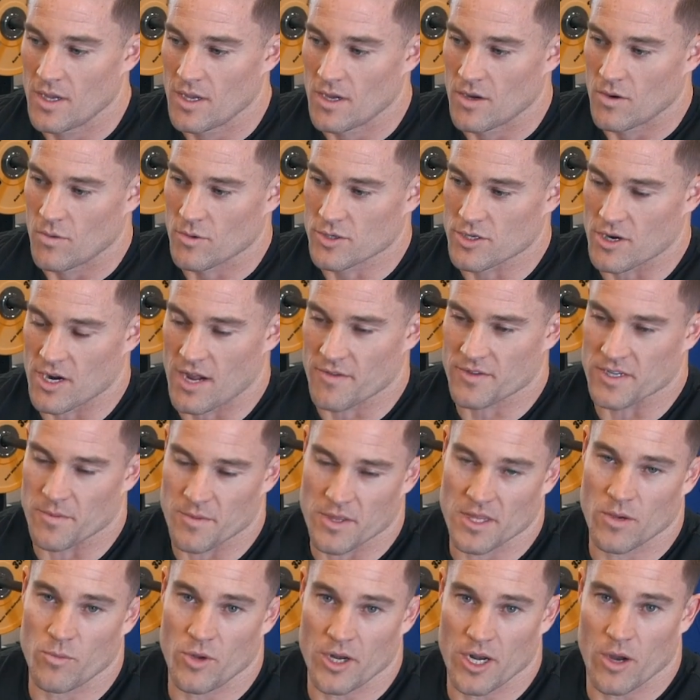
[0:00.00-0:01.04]
We'll start off
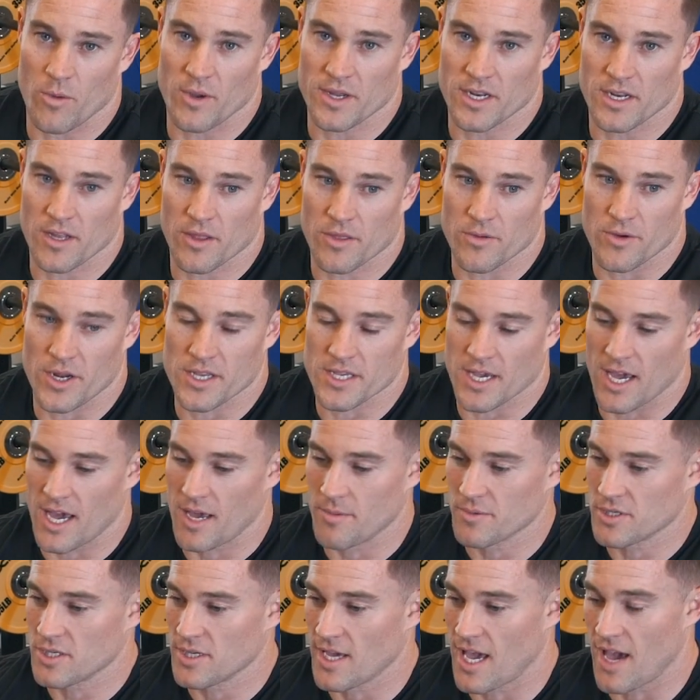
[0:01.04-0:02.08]
something that we know we can hit 3
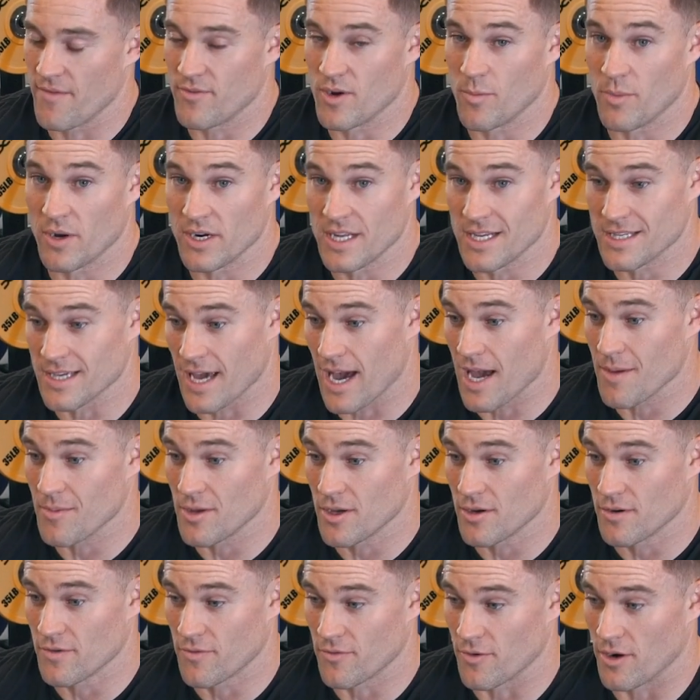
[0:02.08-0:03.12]
times, have your buddy time
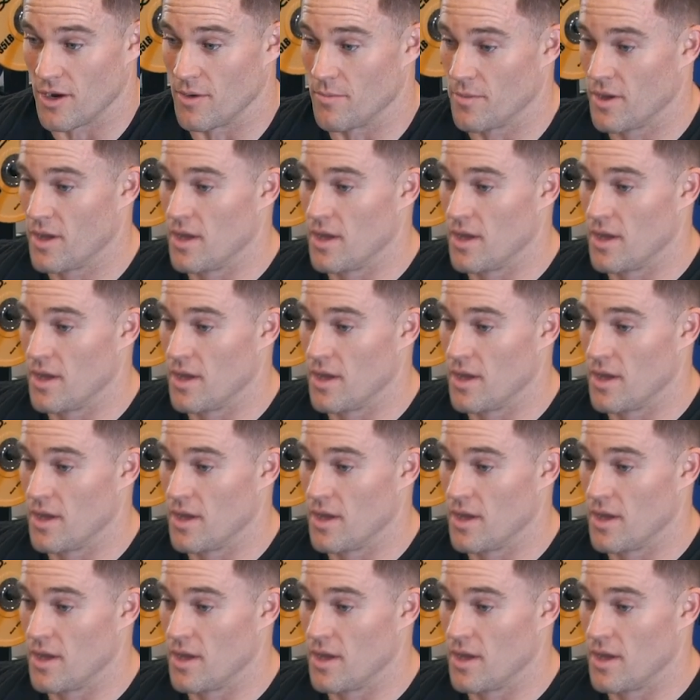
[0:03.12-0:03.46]
you from